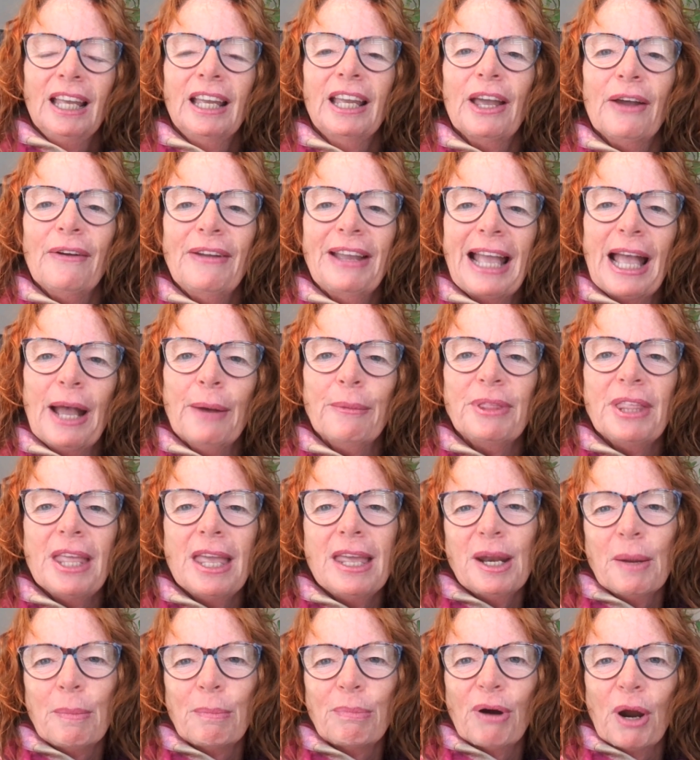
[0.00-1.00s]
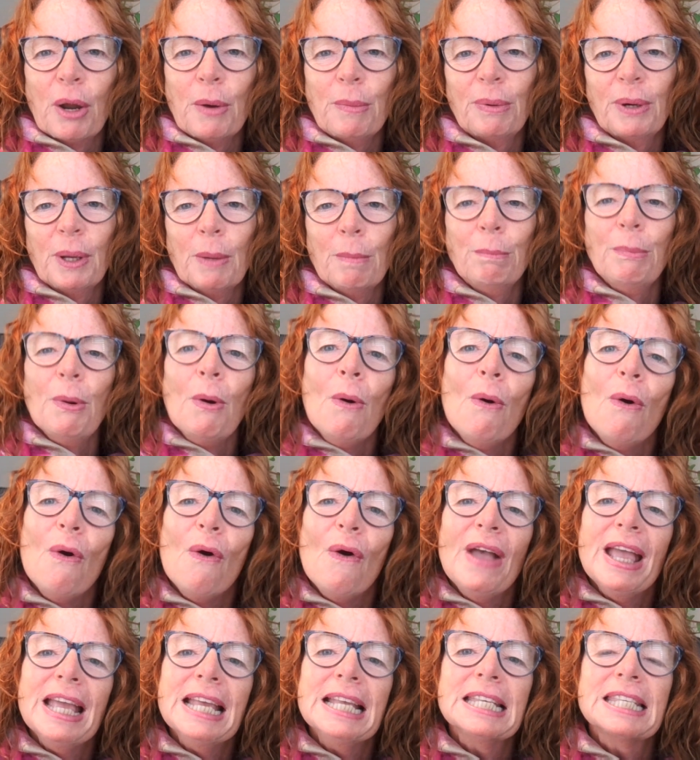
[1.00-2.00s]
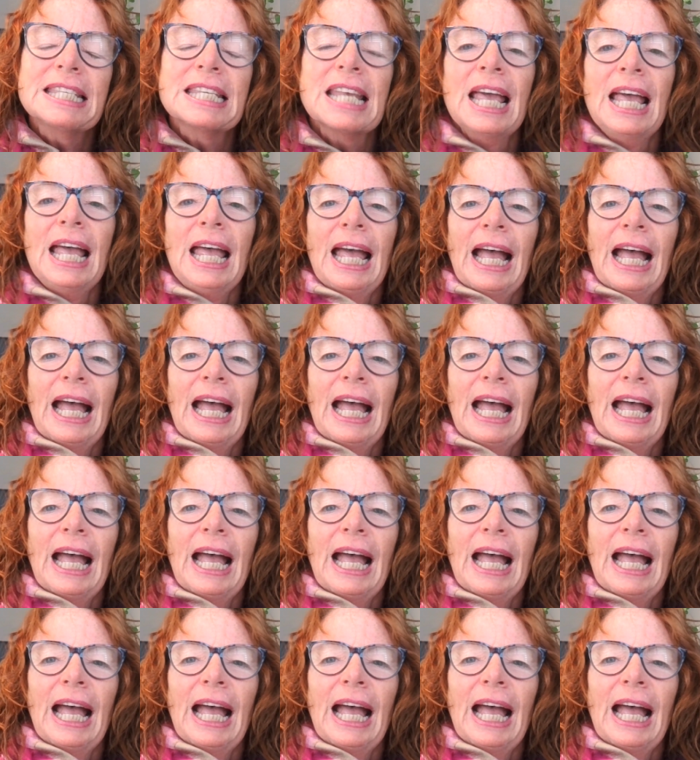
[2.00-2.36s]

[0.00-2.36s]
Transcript: going out with inappropriate boys